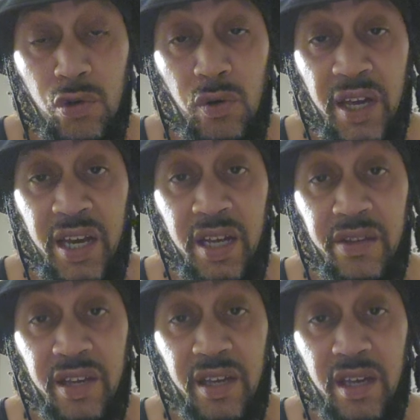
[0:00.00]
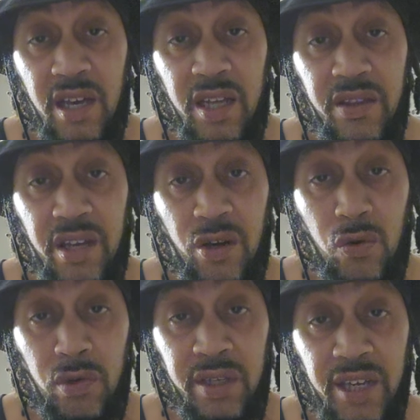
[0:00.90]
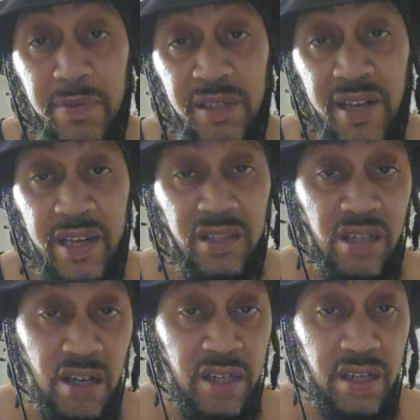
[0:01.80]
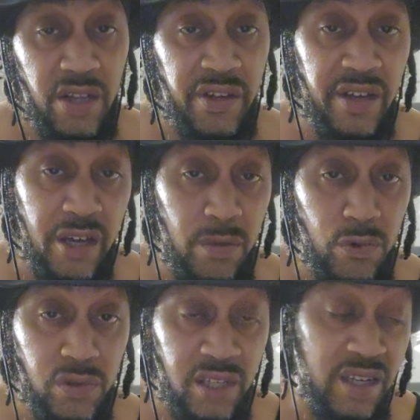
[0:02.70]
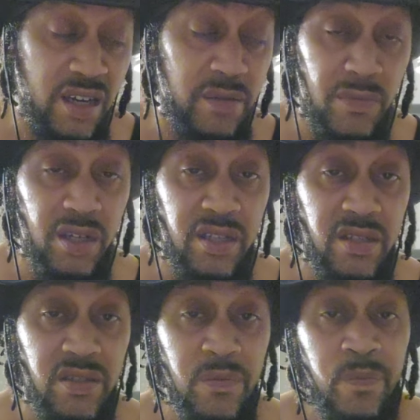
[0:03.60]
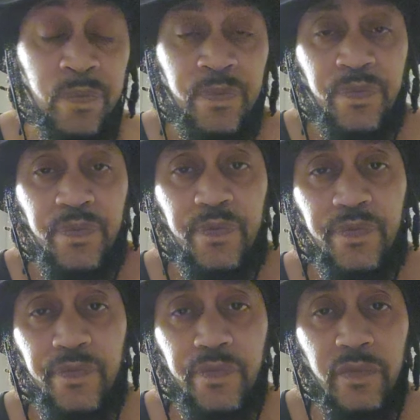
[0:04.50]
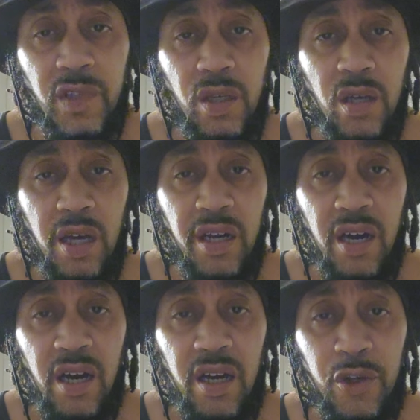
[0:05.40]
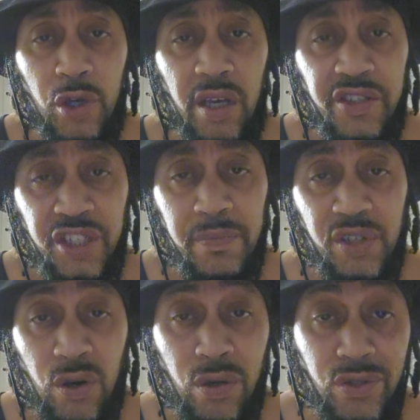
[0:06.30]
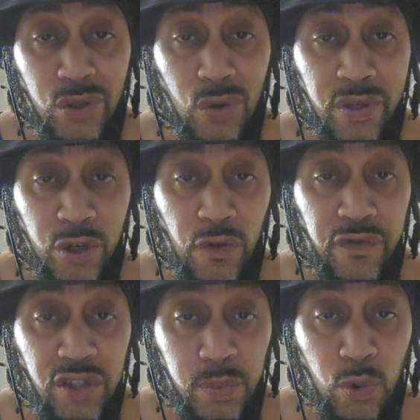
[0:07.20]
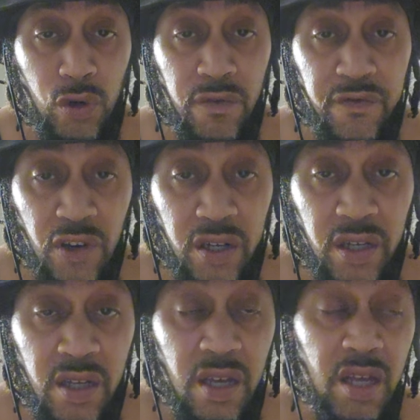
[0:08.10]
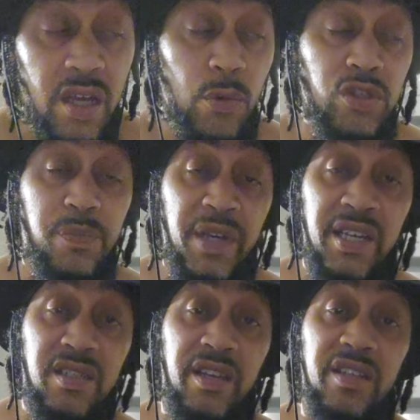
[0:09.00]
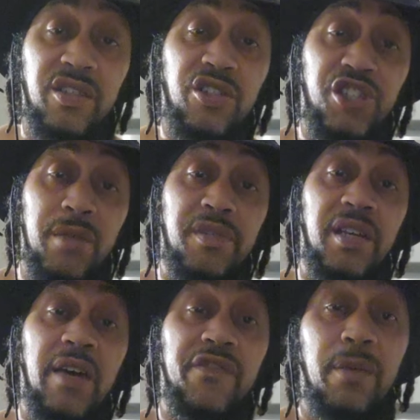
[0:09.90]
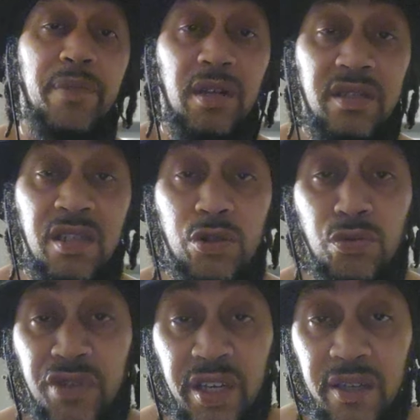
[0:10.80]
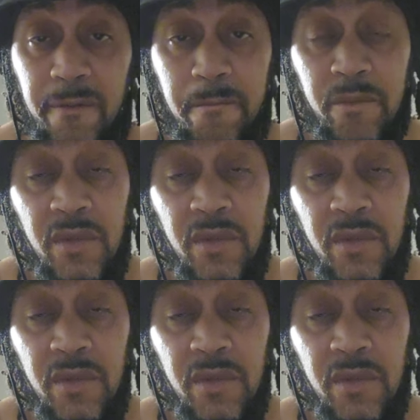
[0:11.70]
and they're the only apes that actually hunt other animals. They hunt monkeys. And chimps also kill for sport or fun, which means that chimps have the ability to think.